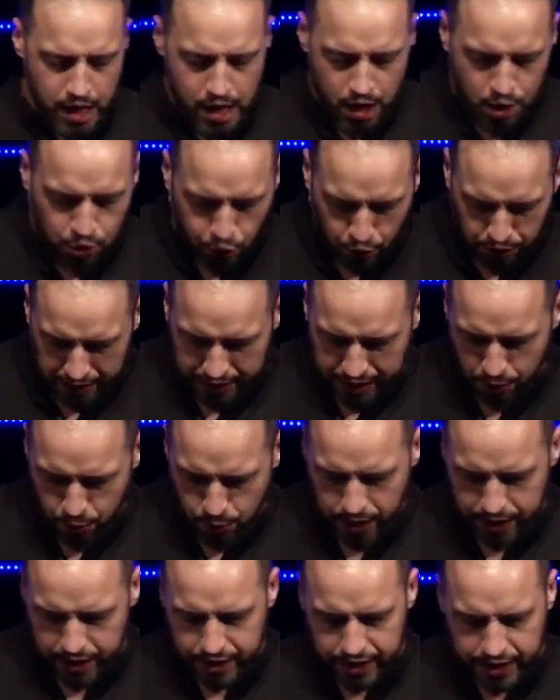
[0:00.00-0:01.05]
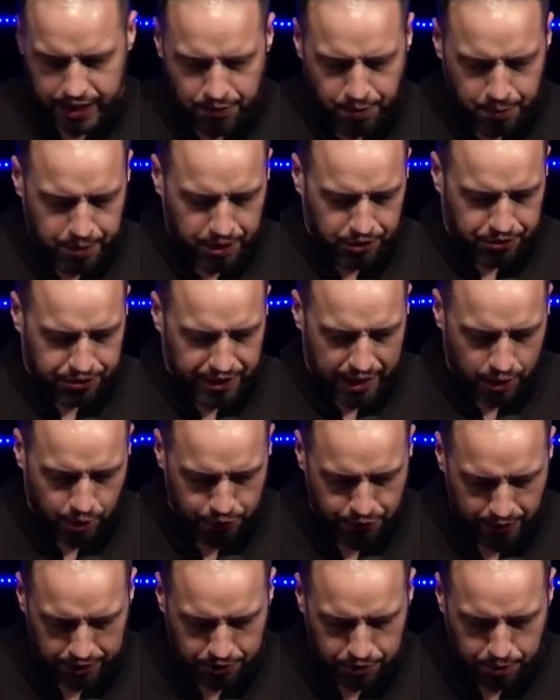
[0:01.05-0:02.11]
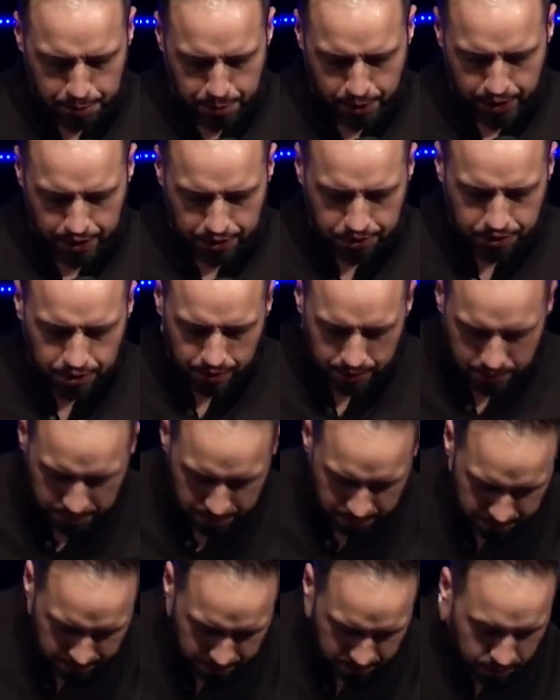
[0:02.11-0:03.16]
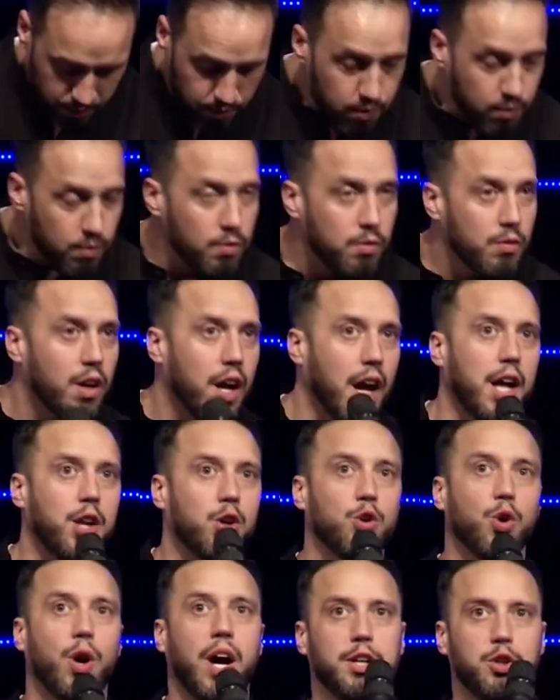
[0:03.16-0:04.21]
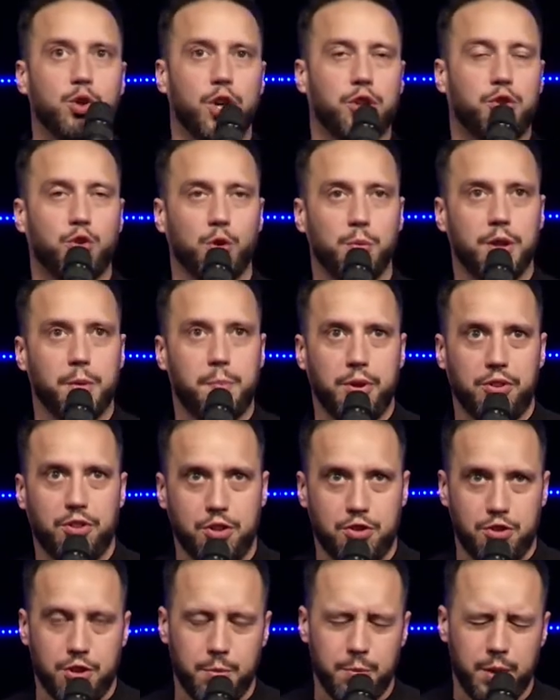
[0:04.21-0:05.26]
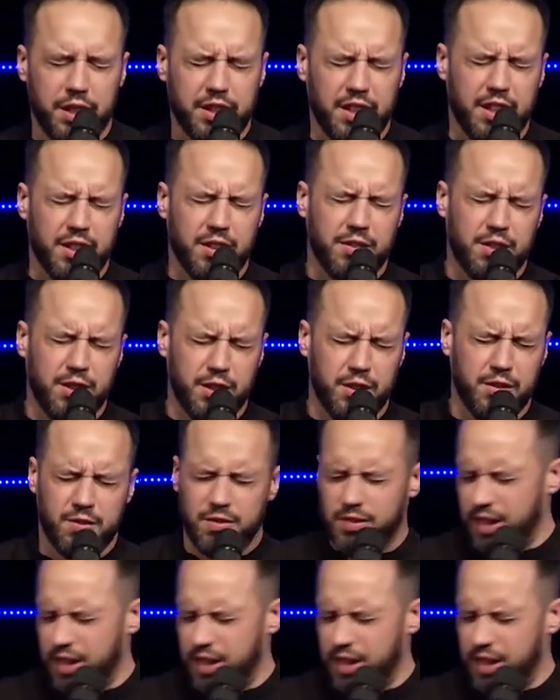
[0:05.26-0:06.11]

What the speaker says: So they get ready to give him the sacrifice of praise. I don't know how you assume the position, but there, you know.